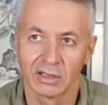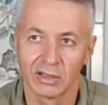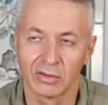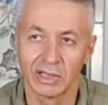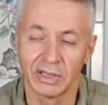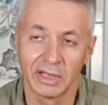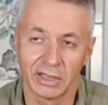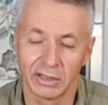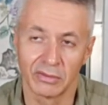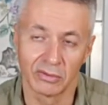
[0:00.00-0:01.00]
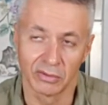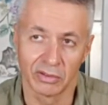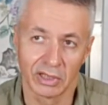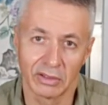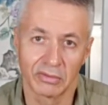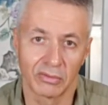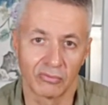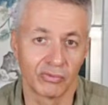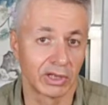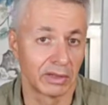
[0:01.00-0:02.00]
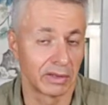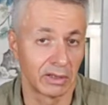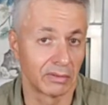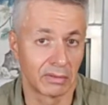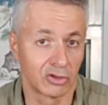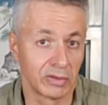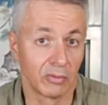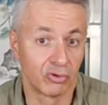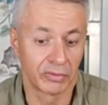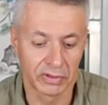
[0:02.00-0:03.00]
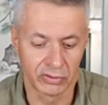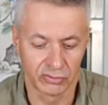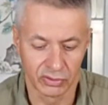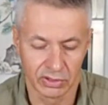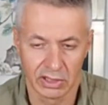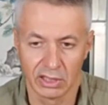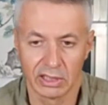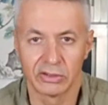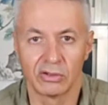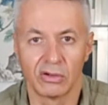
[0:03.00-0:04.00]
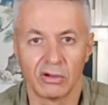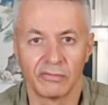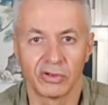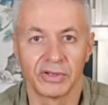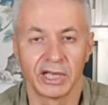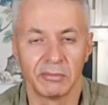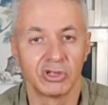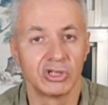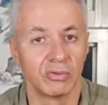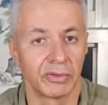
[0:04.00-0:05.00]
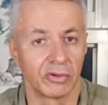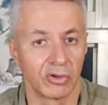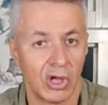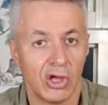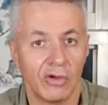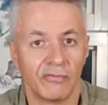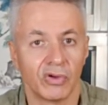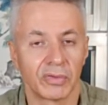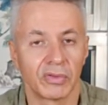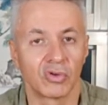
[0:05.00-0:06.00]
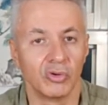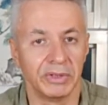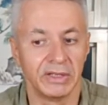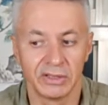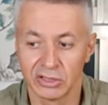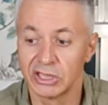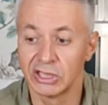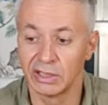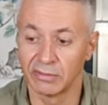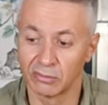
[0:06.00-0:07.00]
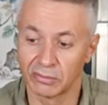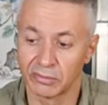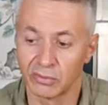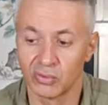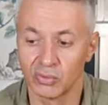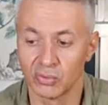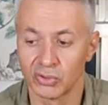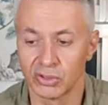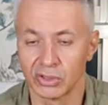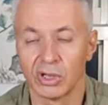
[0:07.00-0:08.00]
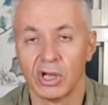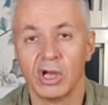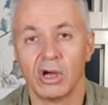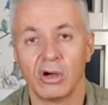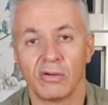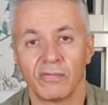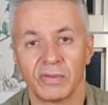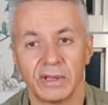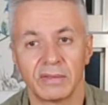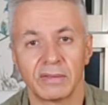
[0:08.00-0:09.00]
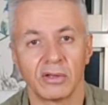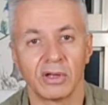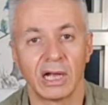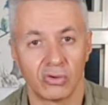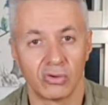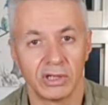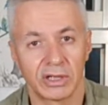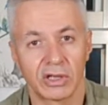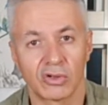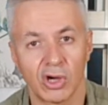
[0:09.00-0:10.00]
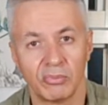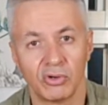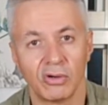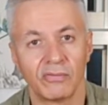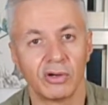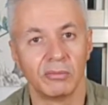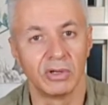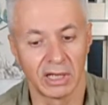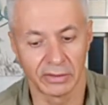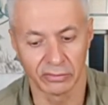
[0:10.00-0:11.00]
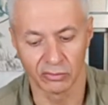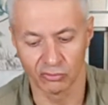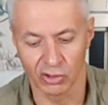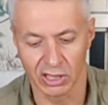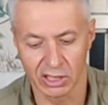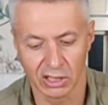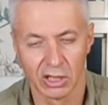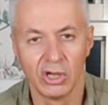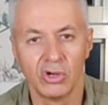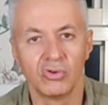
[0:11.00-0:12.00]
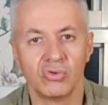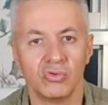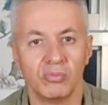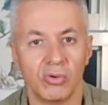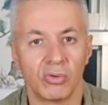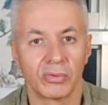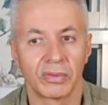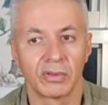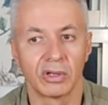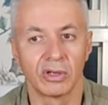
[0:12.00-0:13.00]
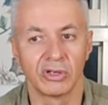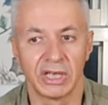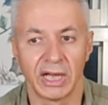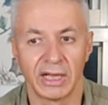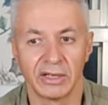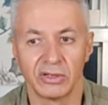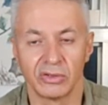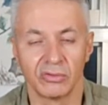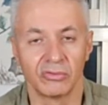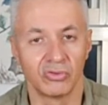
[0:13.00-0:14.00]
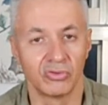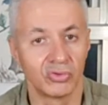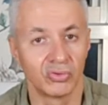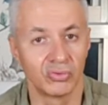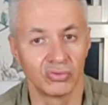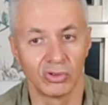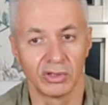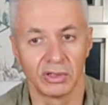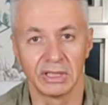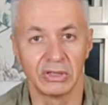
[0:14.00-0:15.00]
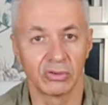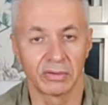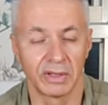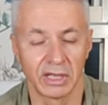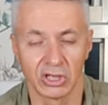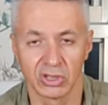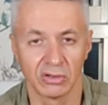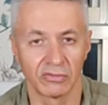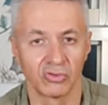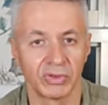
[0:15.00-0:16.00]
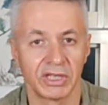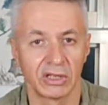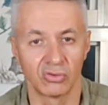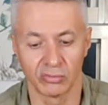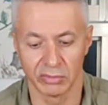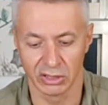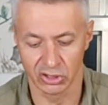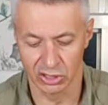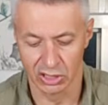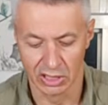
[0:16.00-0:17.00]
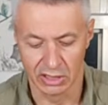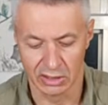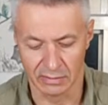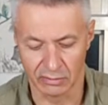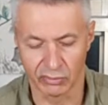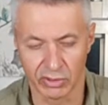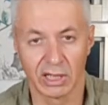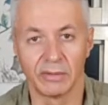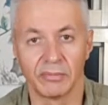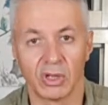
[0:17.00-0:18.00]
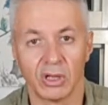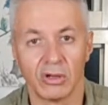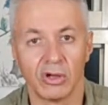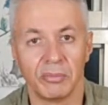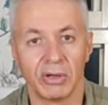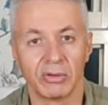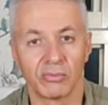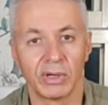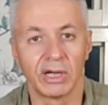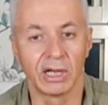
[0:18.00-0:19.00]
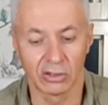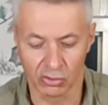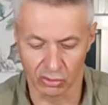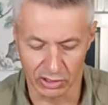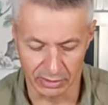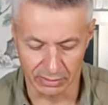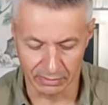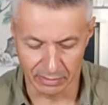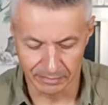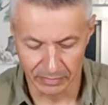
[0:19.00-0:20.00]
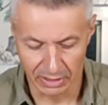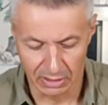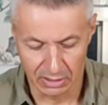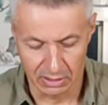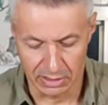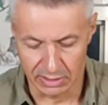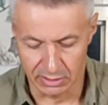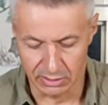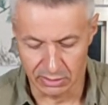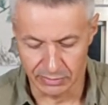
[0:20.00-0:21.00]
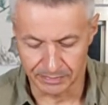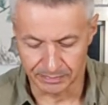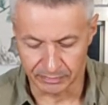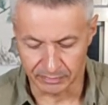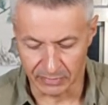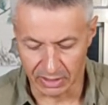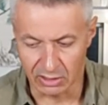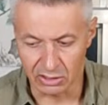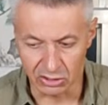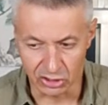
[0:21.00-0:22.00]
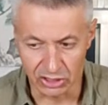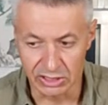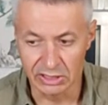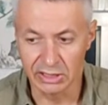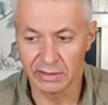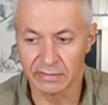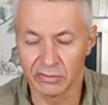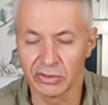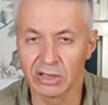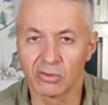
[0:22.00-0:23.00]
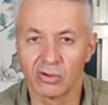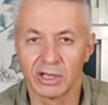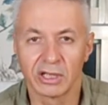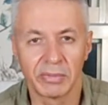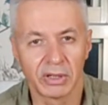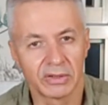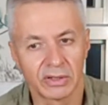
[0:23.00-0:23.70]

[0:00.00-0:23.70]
Nana is yes, we can say she's a prostitute of her time. She was first a comedian. She is also the daughter of this alcoholic couple from l'Assommoir, who both died due to intoxication or drinking too much, and they were her parents were alcoholics, and she is not alcoholic, but